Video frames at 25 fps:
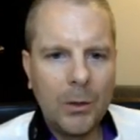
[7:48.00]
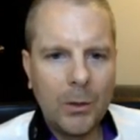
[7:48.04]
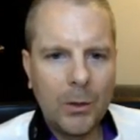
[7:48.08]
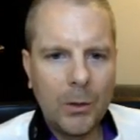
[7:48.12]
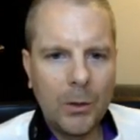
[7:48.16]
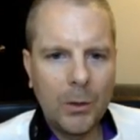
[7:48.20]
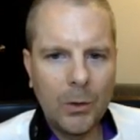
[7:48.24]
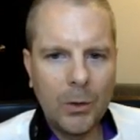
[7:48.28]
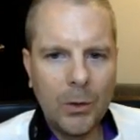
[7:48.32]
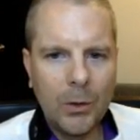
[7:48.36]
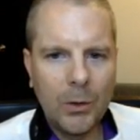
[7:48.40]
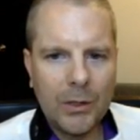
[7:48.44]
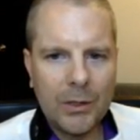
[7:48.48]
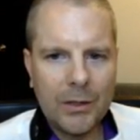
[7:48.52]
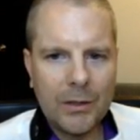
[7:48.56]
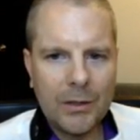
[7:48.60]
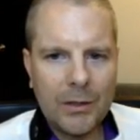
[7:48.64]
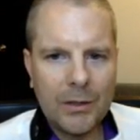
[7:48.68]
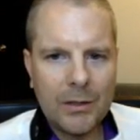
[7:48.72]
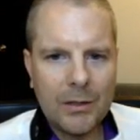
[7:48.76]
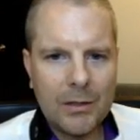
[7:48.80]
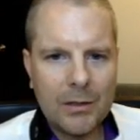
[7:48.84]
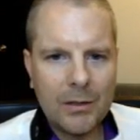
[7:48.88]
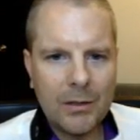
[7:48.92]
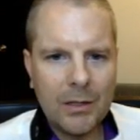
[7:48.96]
Look at
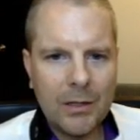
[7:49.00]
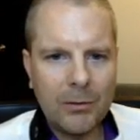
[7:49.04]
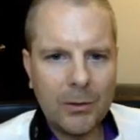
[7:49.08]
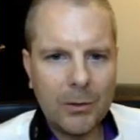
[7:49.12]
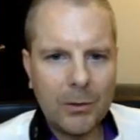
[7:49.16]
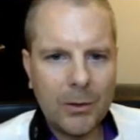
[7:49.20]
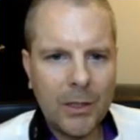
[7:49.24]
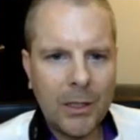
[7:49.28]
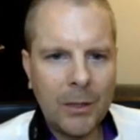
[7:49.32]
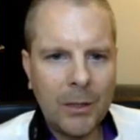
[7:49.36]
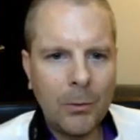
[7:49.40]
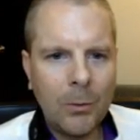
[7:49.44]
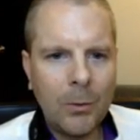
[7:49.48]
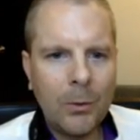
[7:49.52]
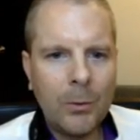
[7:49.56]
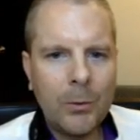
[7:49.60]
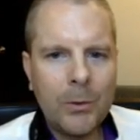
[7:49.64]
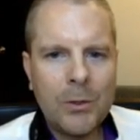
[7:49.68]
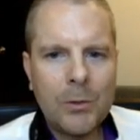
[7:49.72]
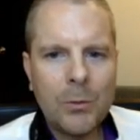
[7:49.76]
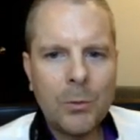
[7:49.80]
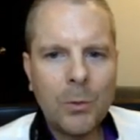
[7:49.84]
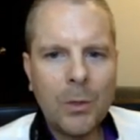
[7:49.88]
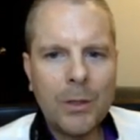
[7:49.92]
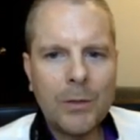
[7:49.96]
this level. I
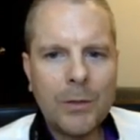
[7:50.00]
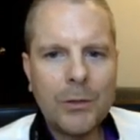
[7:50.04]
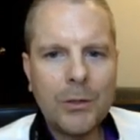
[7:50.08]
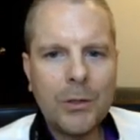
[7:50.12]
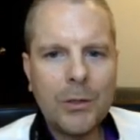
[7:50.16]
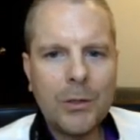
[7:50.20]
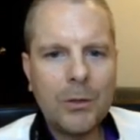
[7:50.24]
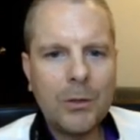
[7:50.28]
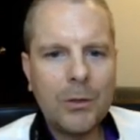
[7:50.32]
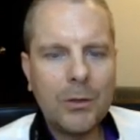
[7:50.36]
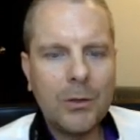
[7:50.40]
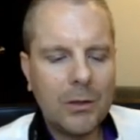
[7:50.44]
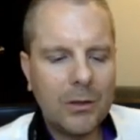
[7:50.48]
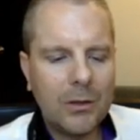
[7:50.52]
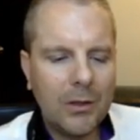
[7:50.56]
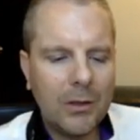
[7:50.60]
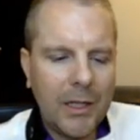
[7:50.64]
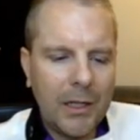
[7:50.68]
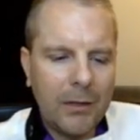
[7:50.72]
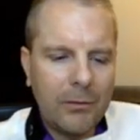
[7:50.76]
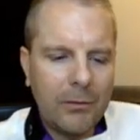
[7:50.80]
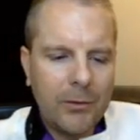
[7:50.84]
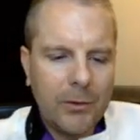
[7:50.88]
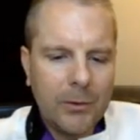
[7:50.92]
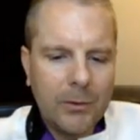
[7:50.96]
always want you to look
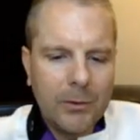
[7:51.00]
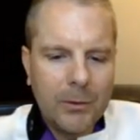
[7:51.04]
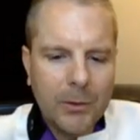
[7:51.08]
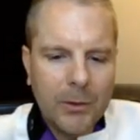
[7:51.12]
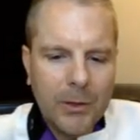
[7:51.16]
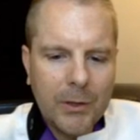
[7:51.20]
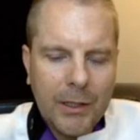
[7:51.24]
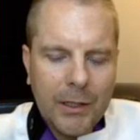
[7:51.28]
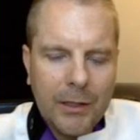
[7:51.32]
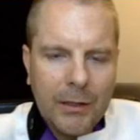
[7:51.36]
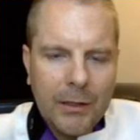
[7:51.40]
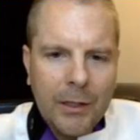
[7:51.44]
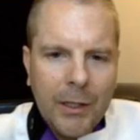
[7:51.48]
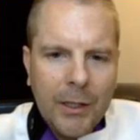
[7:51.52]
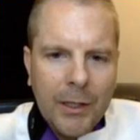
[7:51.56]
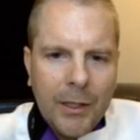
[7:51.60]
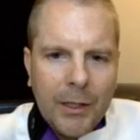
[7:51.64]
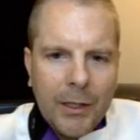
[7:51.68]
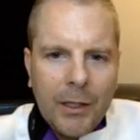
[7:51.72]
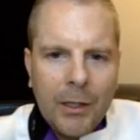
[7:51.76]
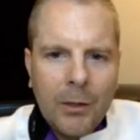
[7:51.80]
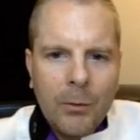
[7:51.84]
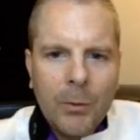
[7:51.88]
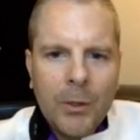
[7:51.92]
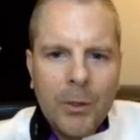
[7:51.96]
left, okay?
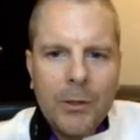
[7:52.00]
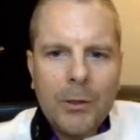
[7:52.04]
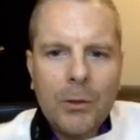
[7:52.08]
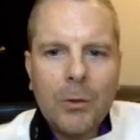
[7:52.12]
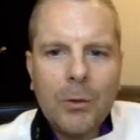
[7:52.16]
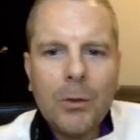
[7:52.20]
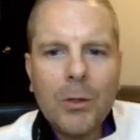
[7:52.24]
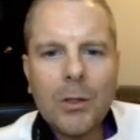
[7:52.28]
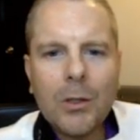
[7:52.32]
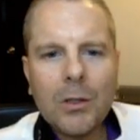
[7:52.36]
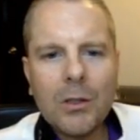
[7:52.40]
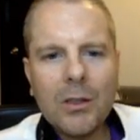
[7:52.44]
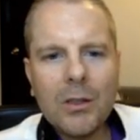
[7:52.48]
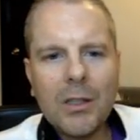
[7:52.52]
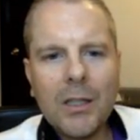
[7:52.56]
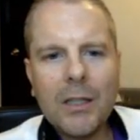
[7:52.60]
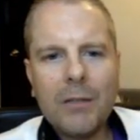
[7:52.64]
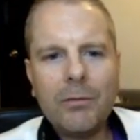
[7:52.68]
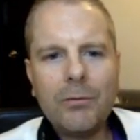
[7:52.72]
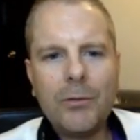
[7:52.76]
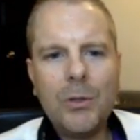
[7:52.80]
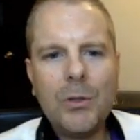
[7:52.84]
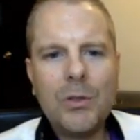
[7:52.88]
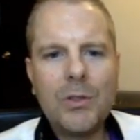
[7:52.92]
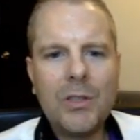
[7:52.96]
And when you look
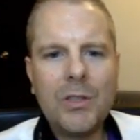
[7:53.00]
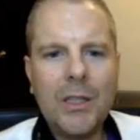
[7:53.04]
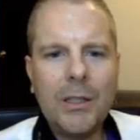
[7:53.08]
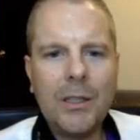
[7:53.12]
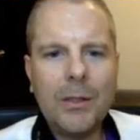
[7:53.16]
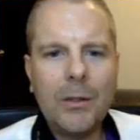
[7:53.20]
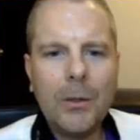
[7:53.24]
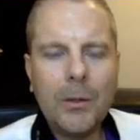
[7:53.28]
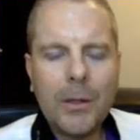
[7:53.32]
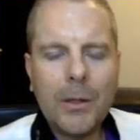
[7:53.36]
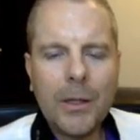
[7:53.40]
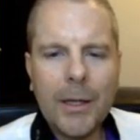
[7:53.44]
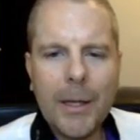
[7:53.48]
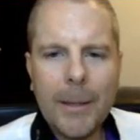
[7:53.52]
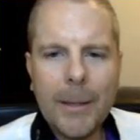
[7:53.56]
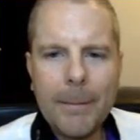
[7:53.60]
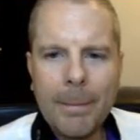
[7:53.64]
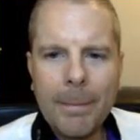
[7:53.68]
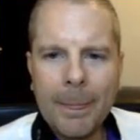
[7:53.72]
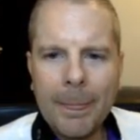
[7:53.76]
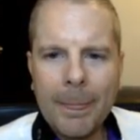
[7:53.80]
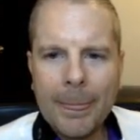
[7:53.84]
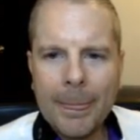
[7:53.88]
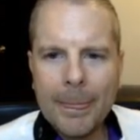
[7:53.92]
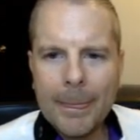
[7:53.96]
left, you say, okay,
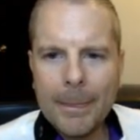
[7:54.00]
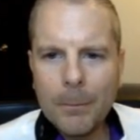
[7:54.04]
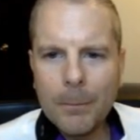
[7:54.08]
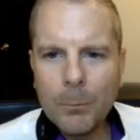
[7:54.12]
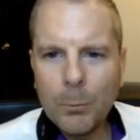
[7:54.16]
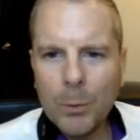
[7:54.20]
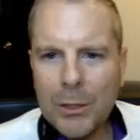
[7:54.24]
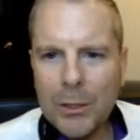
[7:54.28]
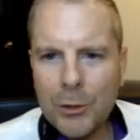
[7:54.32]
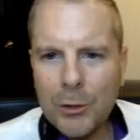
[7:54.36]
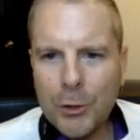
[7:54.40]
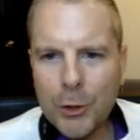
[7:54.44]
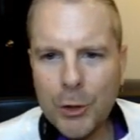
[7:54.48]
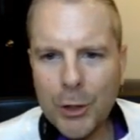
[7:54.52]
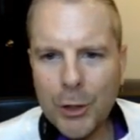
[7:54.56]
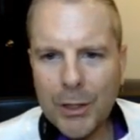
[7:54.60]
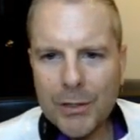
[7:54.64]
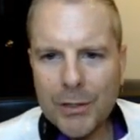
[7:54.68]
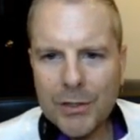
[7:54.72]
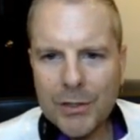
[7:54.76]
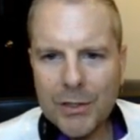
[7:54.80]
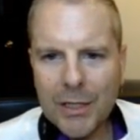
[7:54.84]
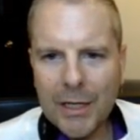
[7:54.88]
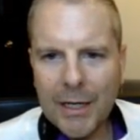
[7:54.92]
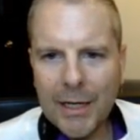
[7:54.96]
we
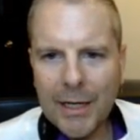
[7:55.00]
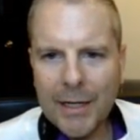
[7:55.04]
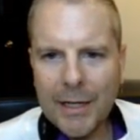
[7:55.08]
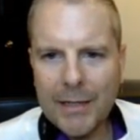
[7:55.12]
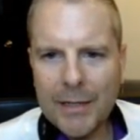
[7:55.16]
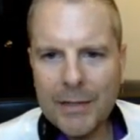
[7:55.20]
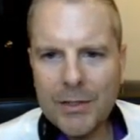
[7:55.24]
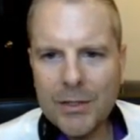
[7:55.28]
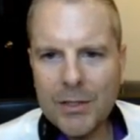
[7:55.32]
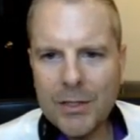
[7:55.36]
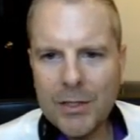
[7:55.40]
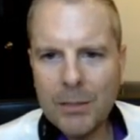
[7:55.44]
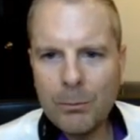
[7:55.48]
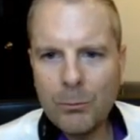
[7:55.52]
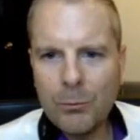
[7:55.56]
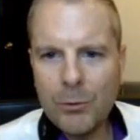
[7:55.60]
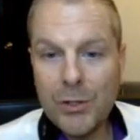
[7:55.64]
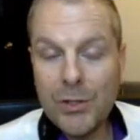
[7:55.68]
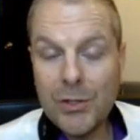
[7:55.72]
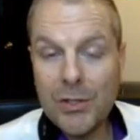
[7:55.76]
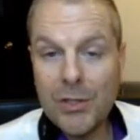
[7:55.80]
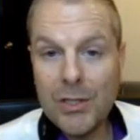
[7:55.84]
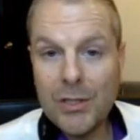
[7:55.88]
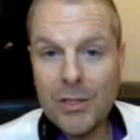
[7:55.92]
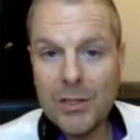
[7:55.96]
just had some
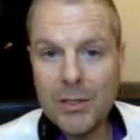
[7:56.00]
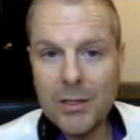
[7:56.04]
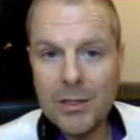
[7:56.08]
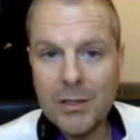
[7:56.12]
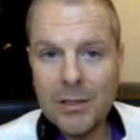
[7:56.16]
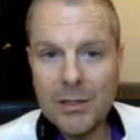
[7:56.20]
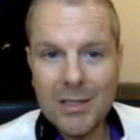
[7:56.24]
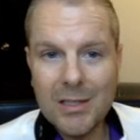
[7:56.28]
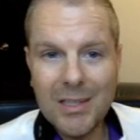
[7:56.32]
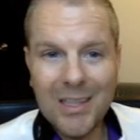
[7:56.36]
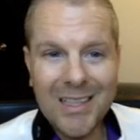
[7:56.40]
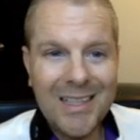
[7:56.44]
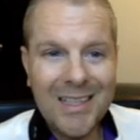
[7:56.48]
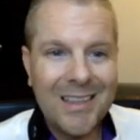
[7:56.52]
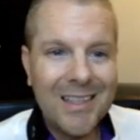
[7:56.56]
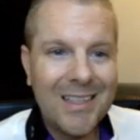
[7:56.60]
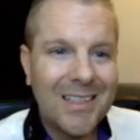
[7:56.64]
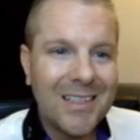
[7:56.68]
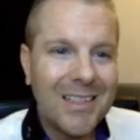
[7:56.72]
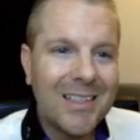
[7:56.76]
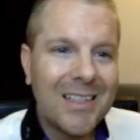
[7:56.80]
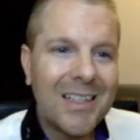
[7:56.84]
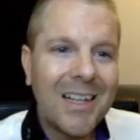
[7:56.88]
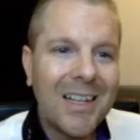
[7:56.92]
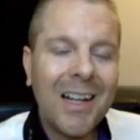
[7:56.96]
resistance. And this
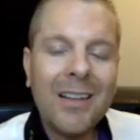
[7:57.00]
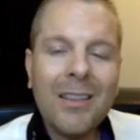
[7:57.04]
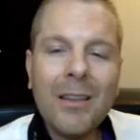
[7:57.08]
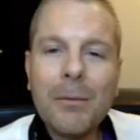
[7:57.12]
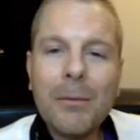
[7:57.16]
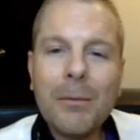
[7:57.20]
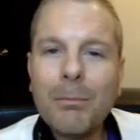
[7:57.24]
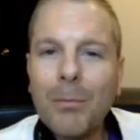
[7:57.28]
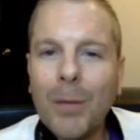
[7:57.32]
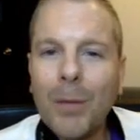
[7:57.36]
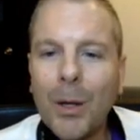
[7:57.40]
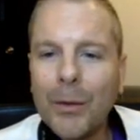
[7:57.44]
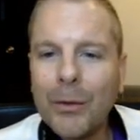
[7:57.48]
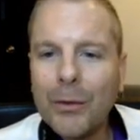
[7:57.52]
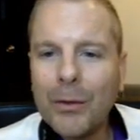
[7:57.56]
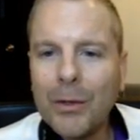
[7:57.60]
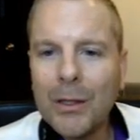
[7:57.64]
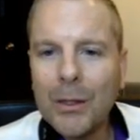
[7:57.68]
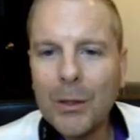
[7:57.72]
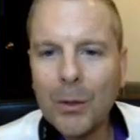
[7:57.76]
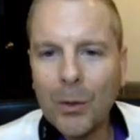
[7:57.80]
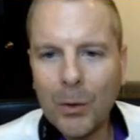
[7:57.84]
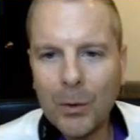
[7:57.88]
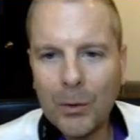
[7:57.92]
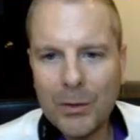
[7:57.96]
is on the
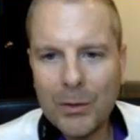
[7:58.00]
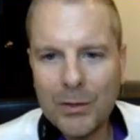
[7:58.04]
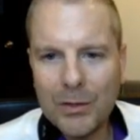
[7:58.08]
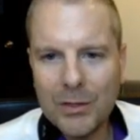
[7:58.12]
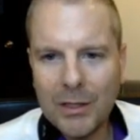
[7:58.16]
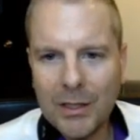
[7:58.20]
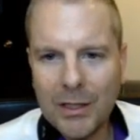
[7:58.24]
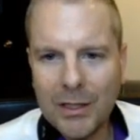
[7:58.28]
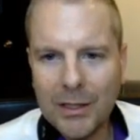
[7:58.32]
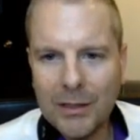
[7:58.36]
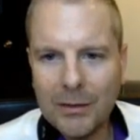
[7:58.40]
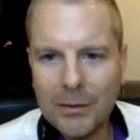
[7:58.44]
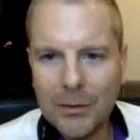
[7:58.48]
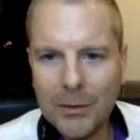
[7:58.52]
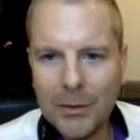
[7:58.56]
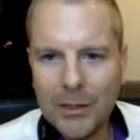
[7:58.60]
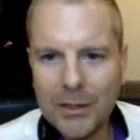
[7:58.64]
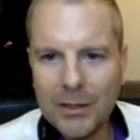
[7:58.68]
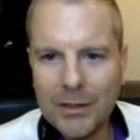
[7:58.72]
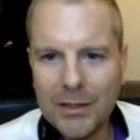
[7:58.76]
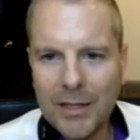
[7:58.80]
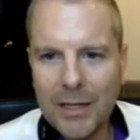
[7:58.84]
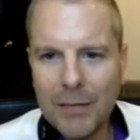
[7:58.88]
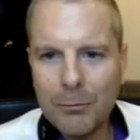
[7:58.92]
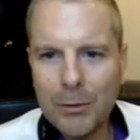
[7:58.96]
monthly R S I. Look
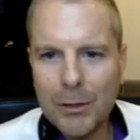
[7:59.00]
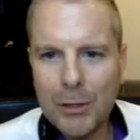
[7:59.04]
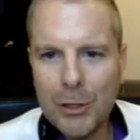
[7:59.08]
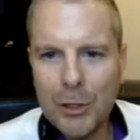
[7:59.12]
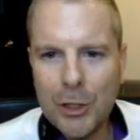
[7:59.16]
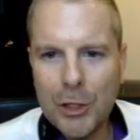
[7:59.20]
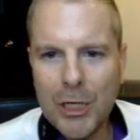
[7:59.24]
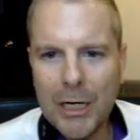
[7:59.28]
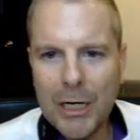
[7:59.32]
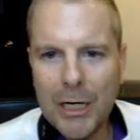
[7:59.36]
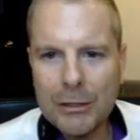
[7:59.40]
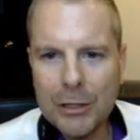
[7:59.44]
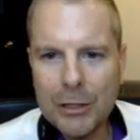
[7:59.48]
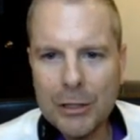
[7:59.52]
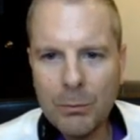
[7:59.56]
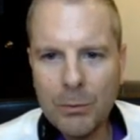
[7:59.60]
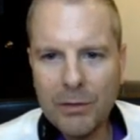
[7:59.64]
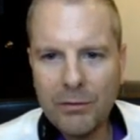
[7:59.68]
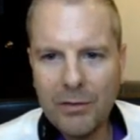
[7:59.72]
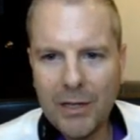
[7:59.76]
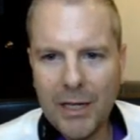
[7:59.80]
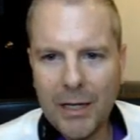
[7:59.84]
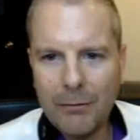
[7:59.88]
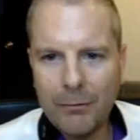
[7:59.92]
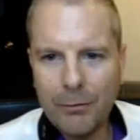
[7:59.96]
at that rejection
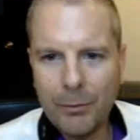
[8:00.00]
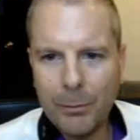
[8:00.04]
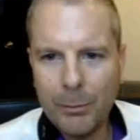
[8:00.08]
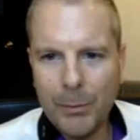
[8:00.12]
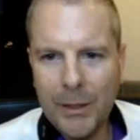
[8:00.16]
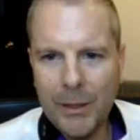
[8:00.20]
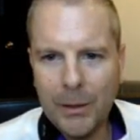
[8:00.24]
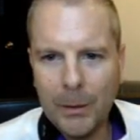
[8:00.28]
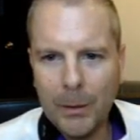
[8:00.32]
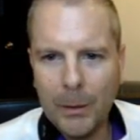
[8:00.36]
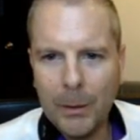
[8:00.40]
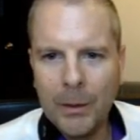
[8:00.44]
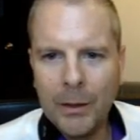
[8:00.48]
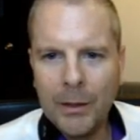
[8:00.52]
we've had from here.